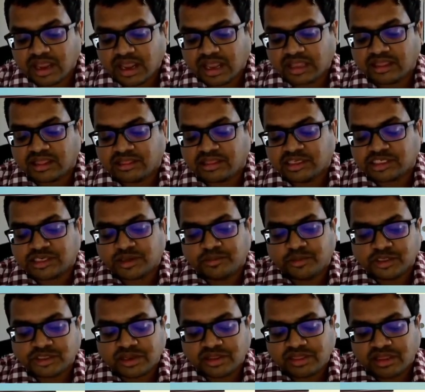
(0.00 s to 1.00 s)
and the
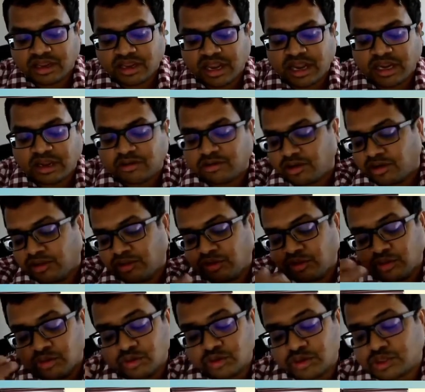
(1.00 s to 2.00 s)
distributions are later on
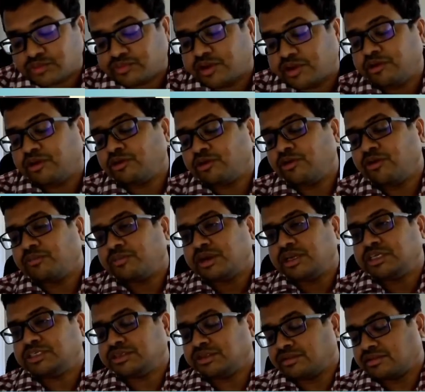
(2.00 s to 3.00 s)
used when you're doing
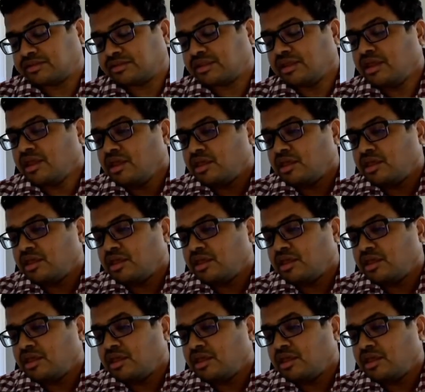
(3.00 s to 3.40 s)
predictions.